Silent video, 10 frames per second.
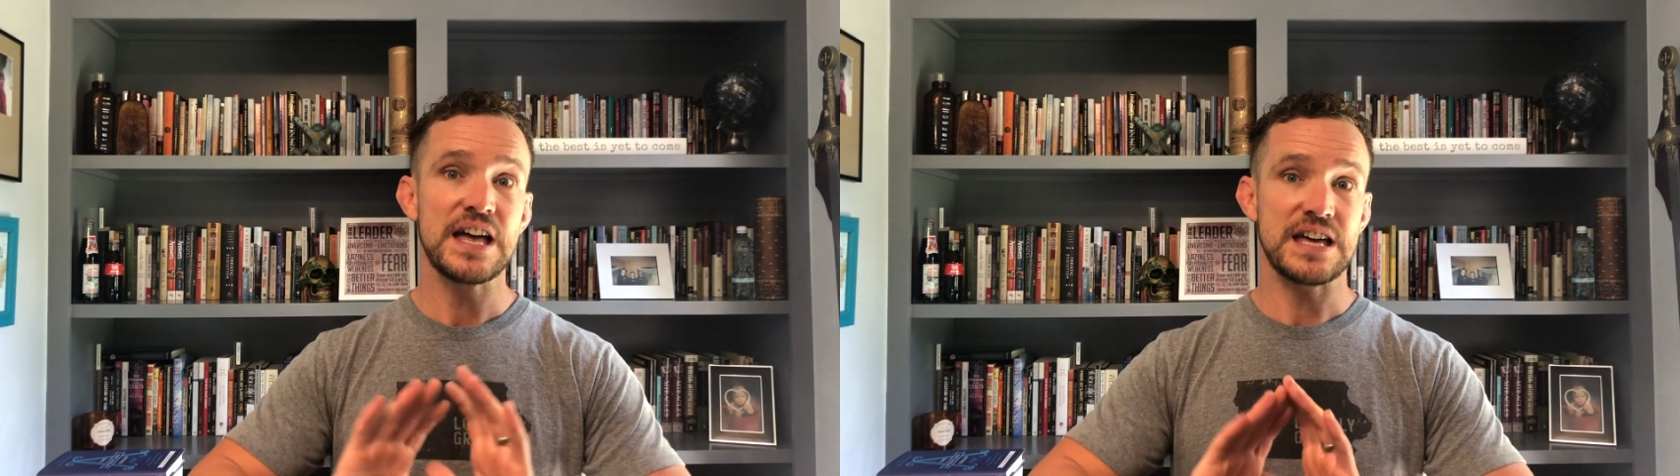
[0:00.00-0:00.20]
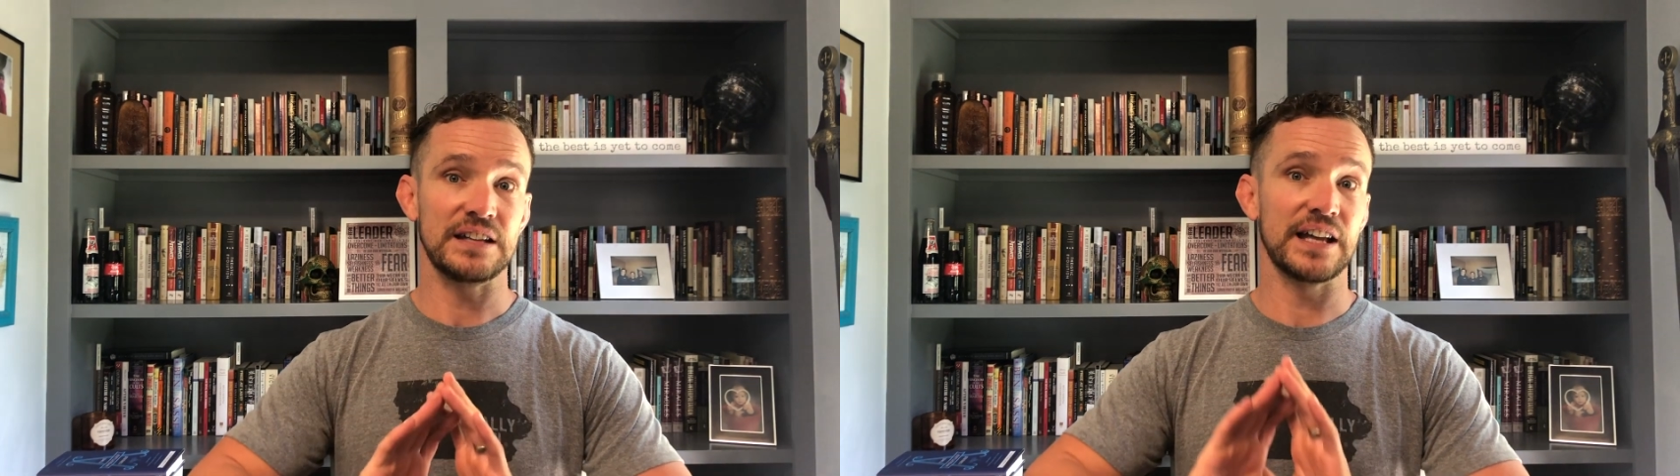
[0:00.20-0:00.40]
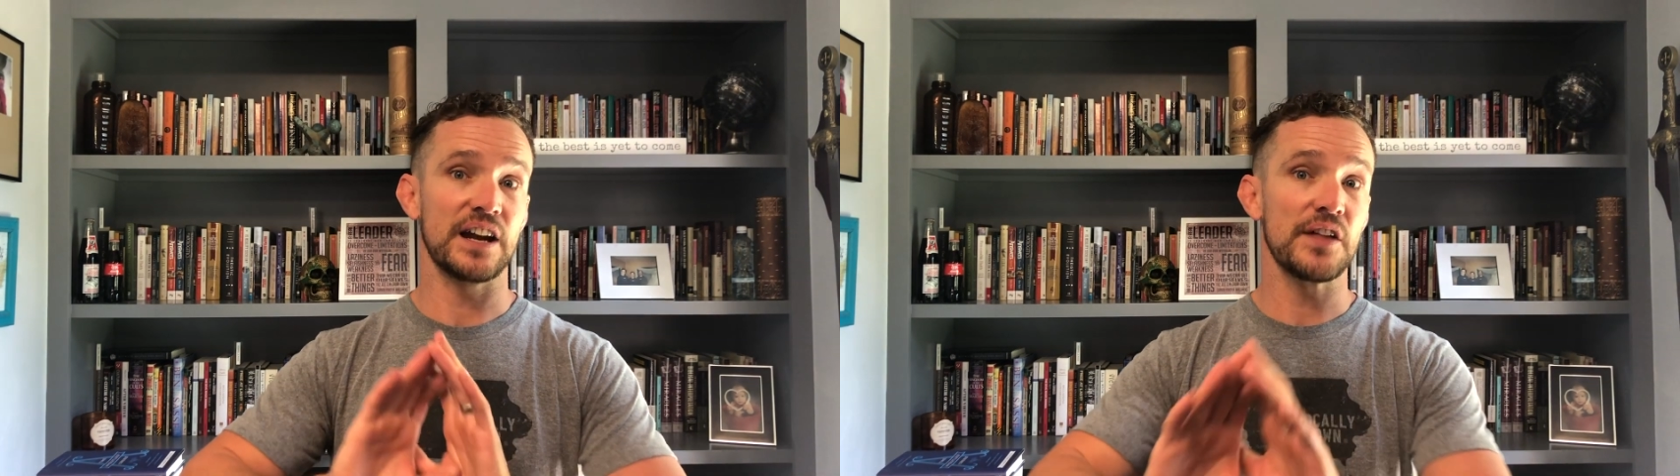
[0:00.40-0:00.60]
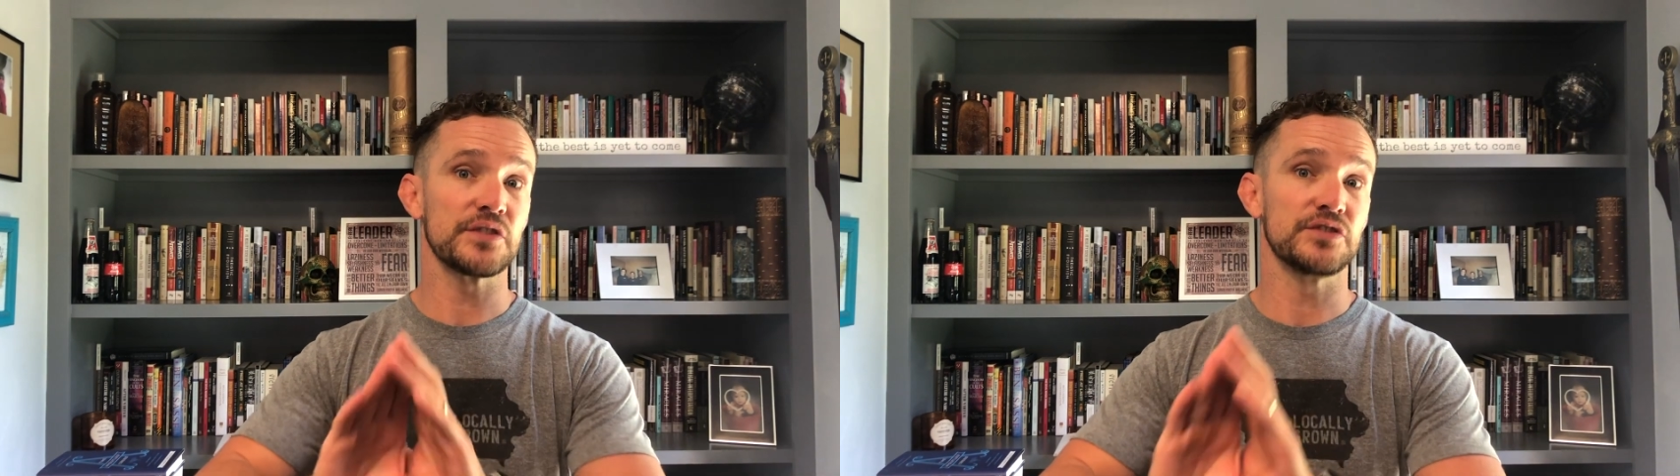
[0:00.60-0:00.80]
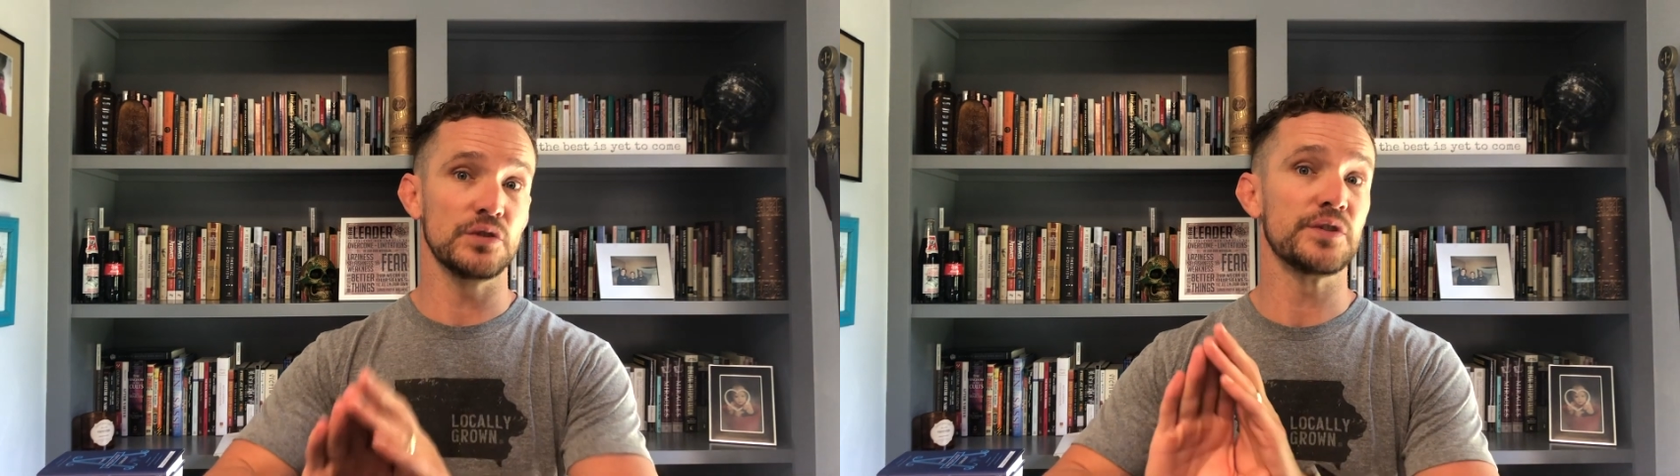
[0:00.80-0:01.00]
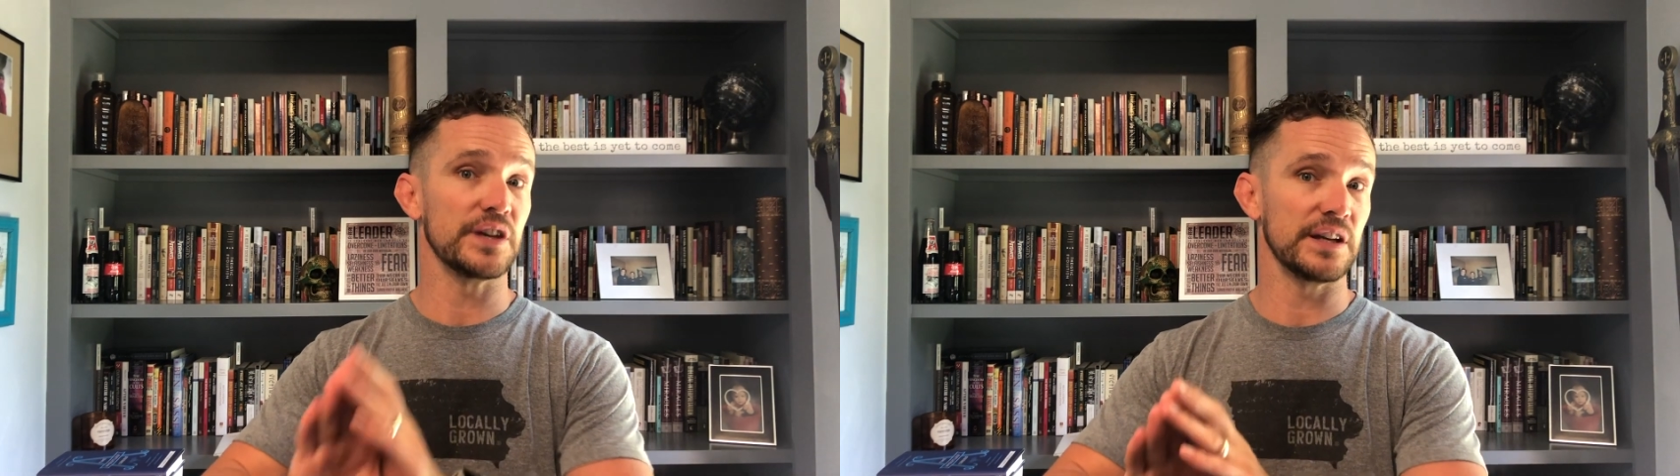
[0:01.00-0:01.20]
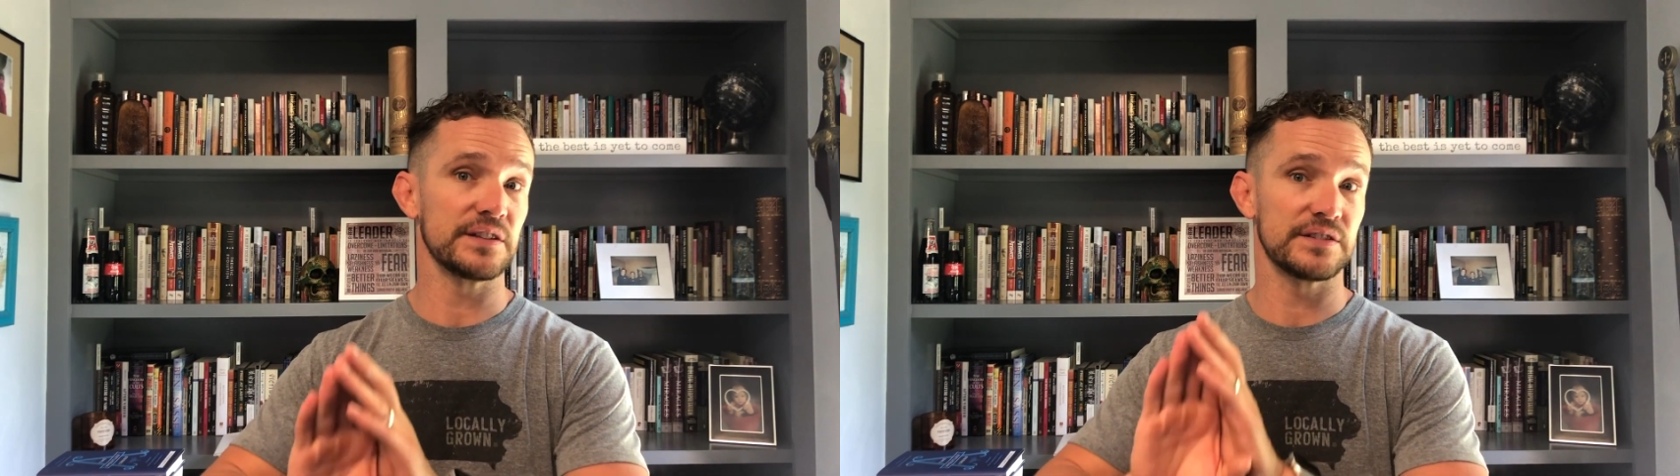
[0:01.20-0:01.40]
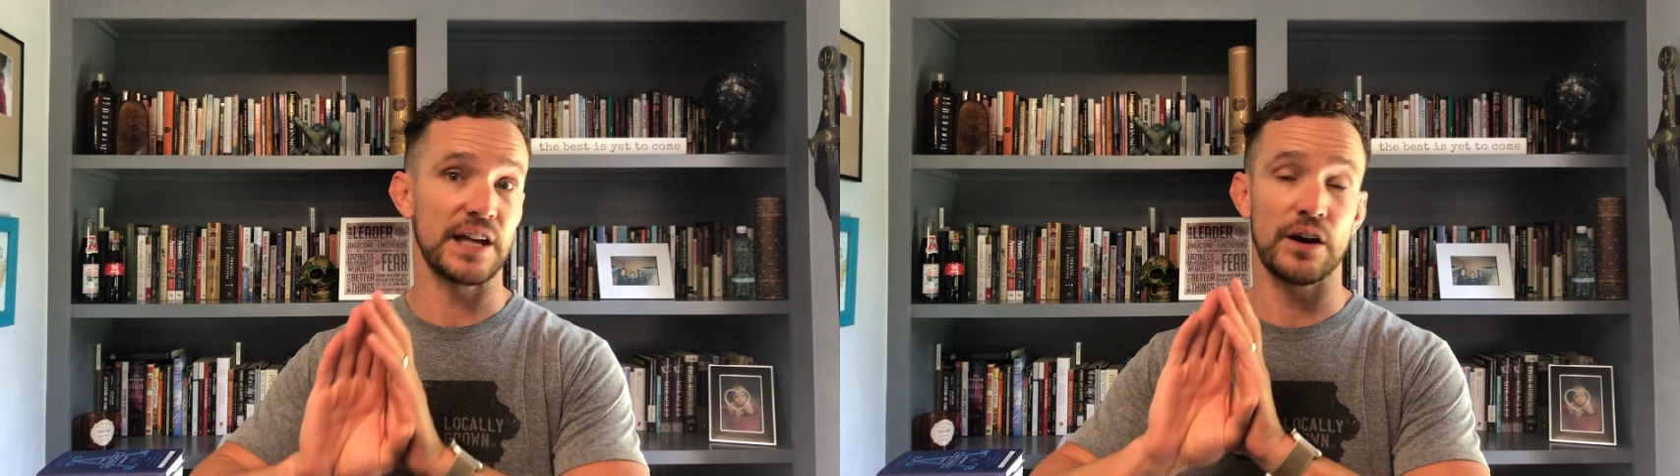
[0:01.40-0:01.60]
and let others do
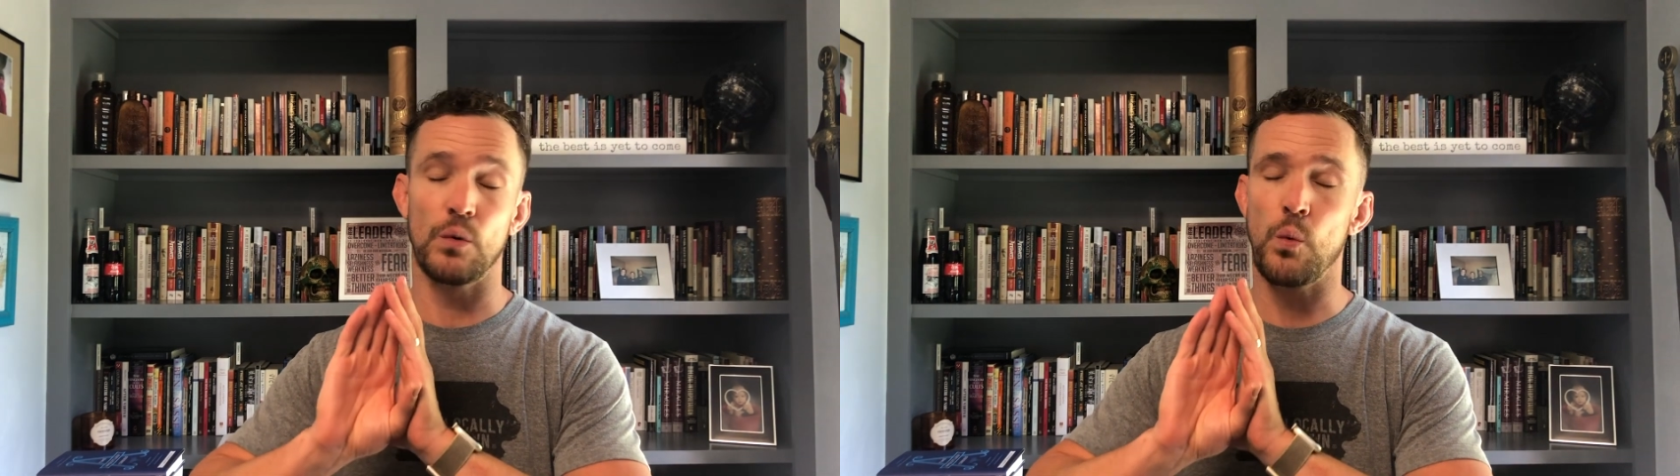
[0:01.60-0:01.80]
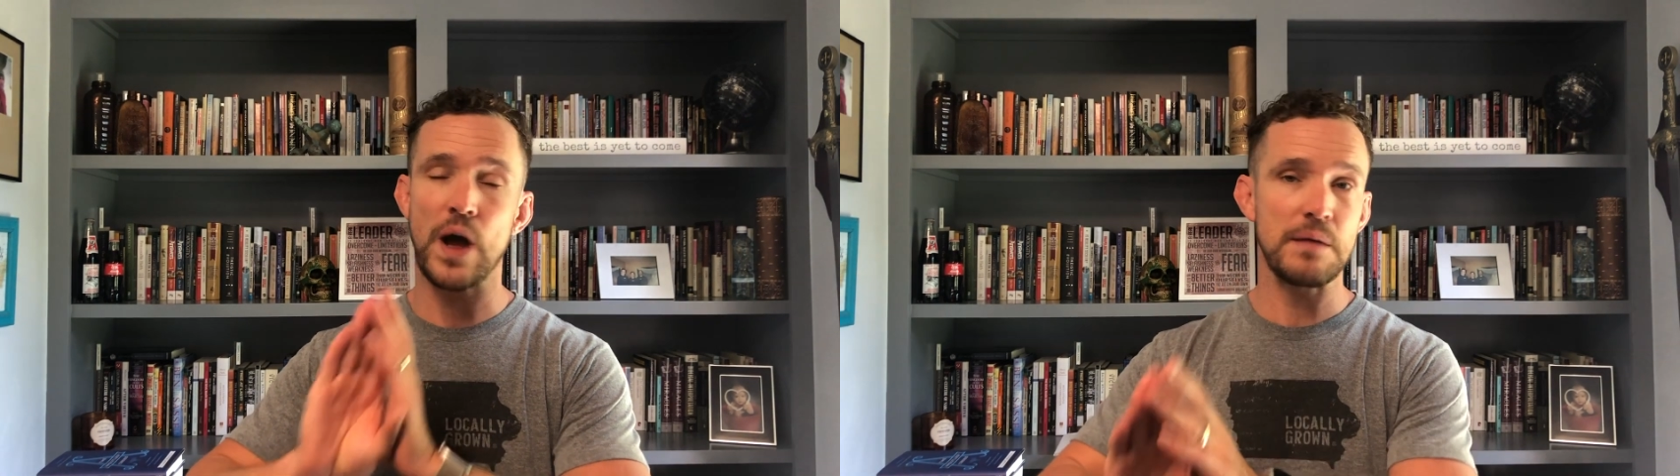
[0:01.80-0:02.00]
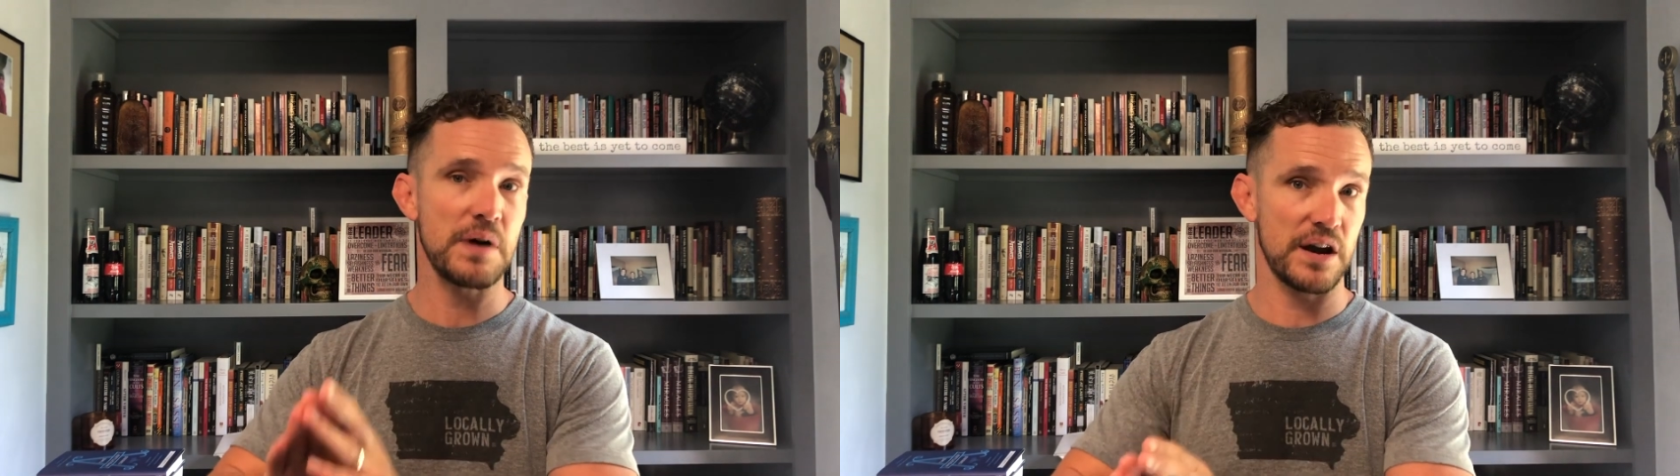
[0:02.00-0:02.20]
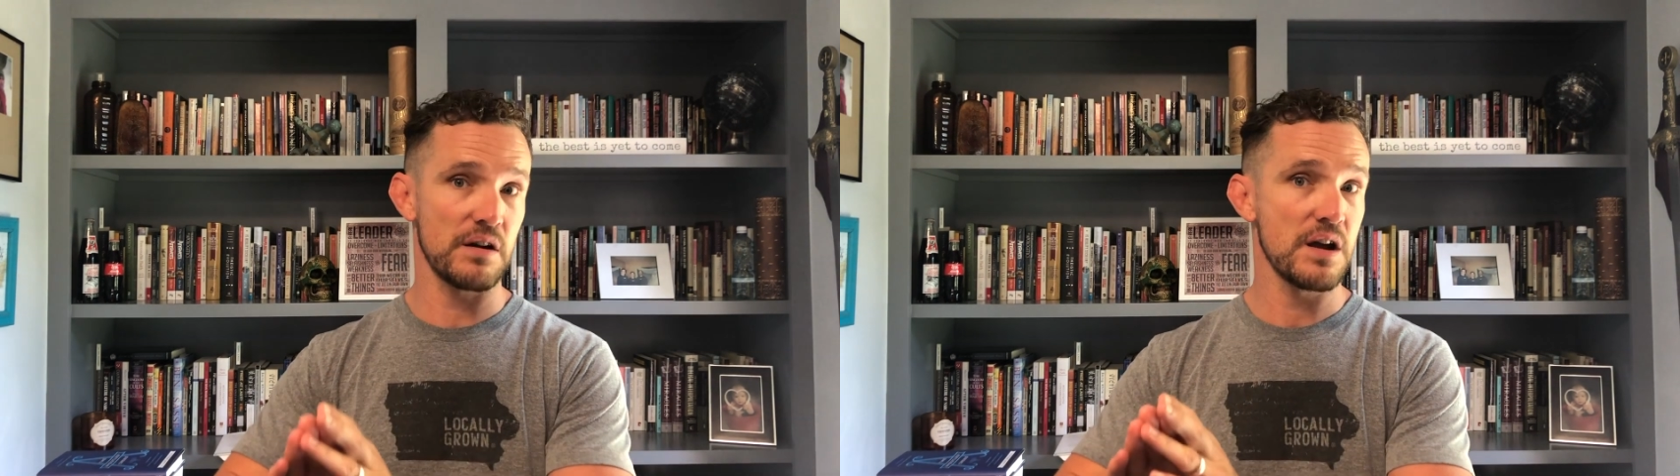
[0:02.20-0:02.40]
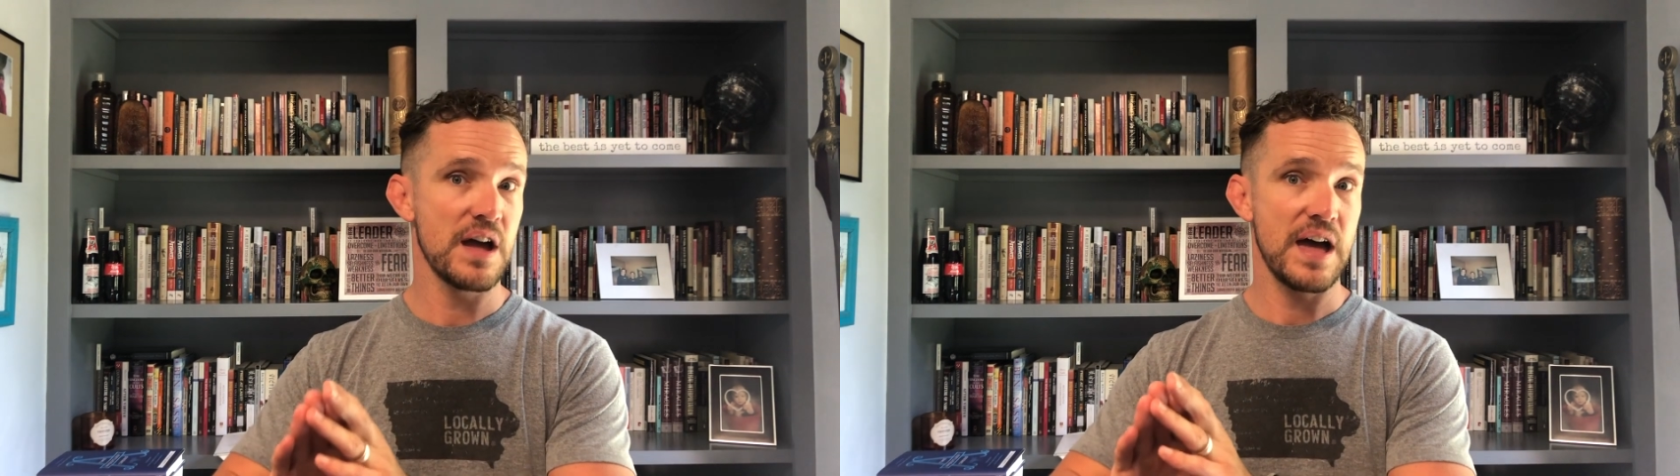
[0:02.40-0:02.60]
things that are way better